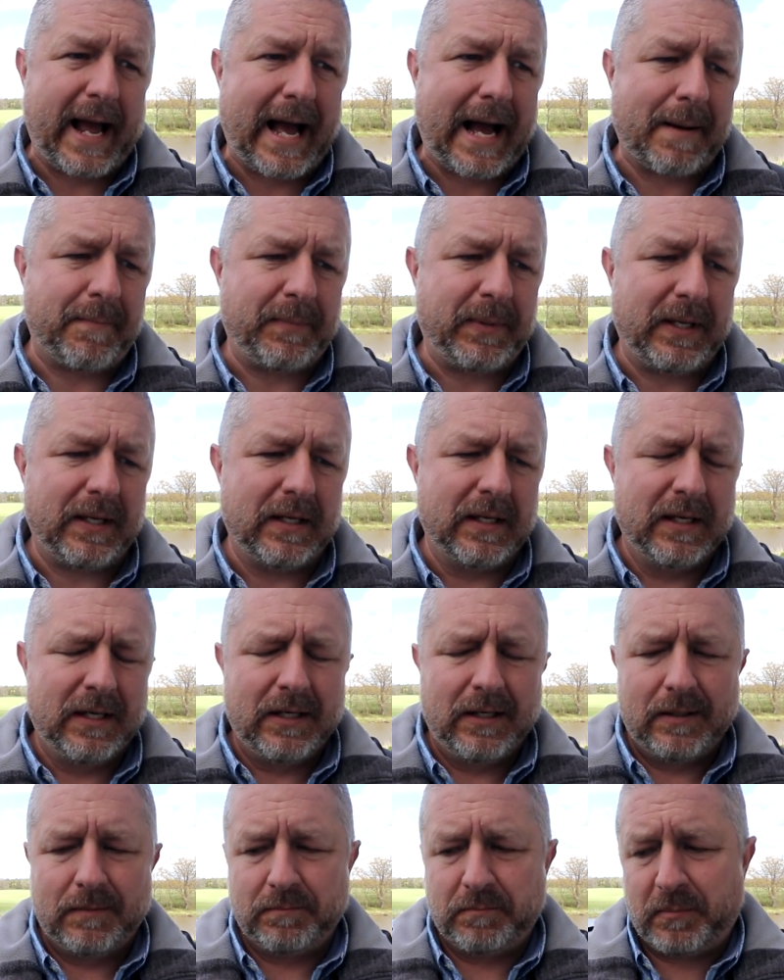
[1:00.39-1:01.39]
happy,
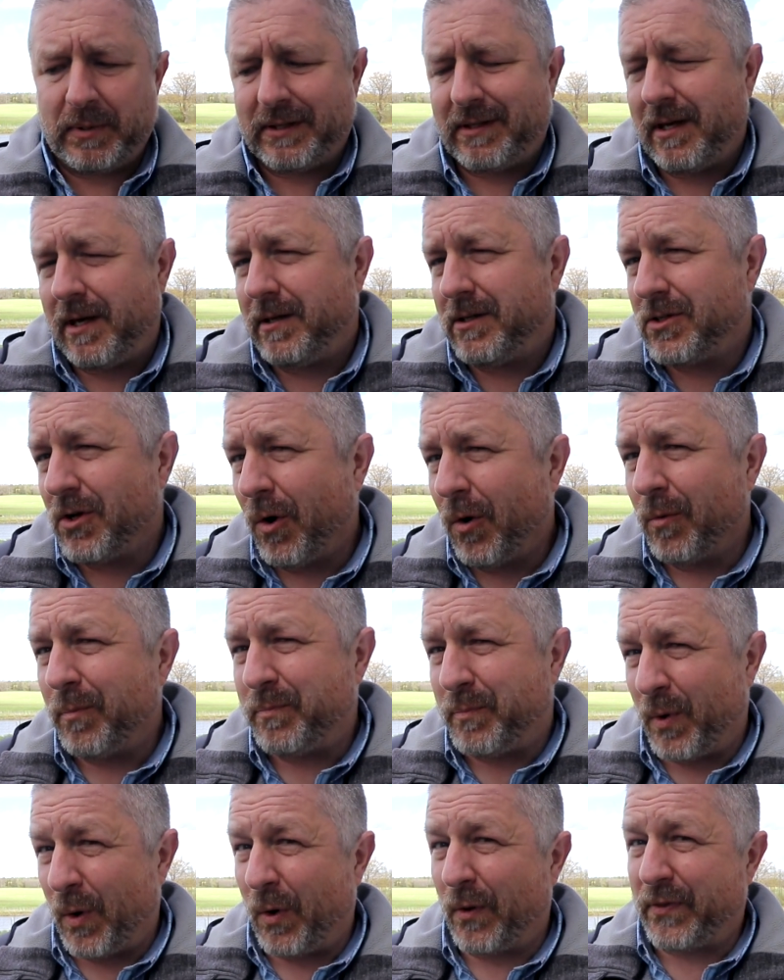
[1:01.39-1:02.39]
but they
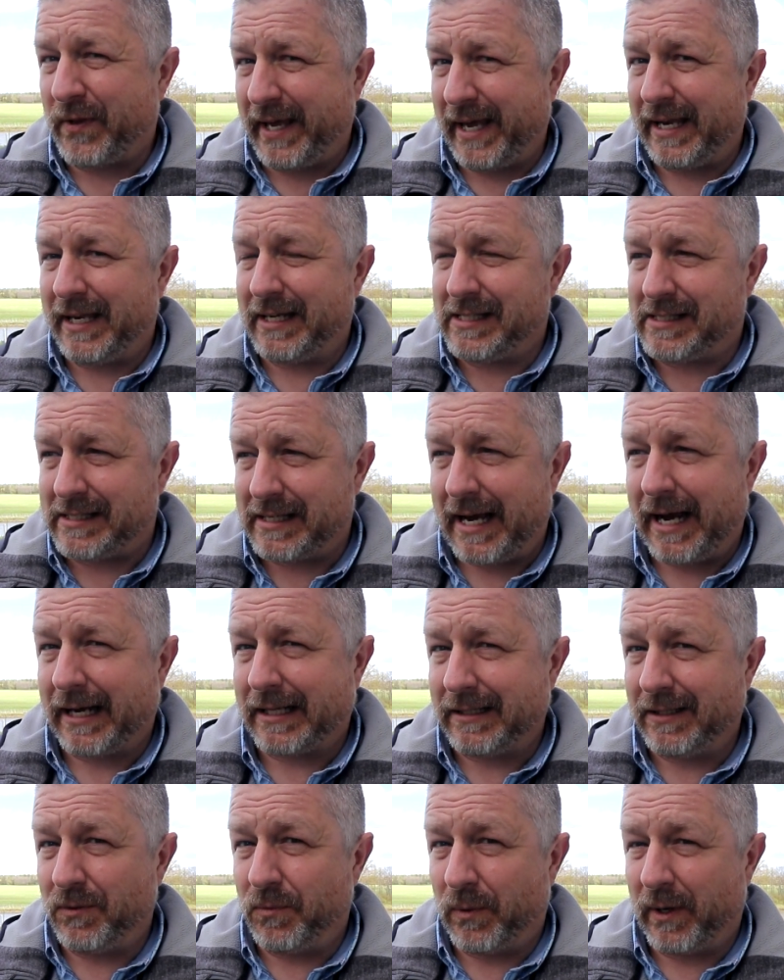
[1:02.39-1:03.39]
don't both get
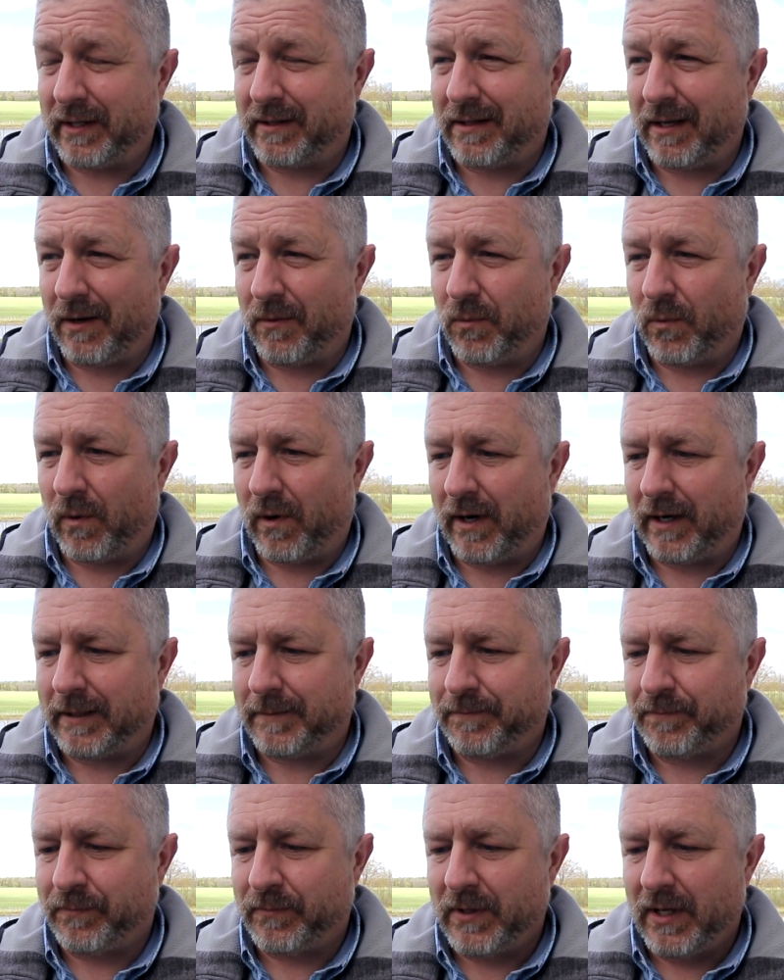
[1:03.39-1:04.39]
exactly what they want.